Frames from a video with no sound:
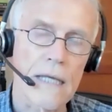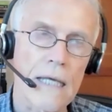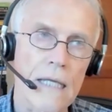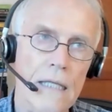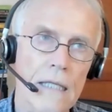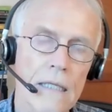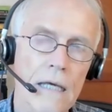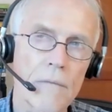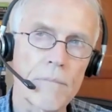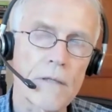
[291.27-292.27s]
and
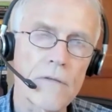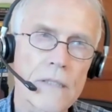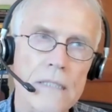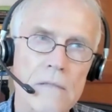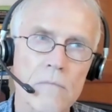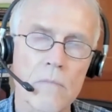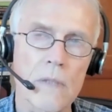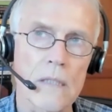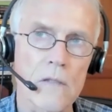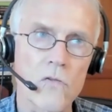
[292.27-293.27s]
a pivot doesn't
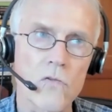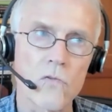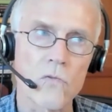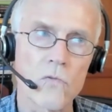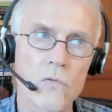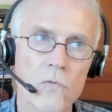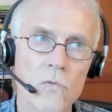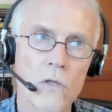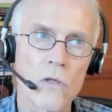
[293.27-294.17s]
mean to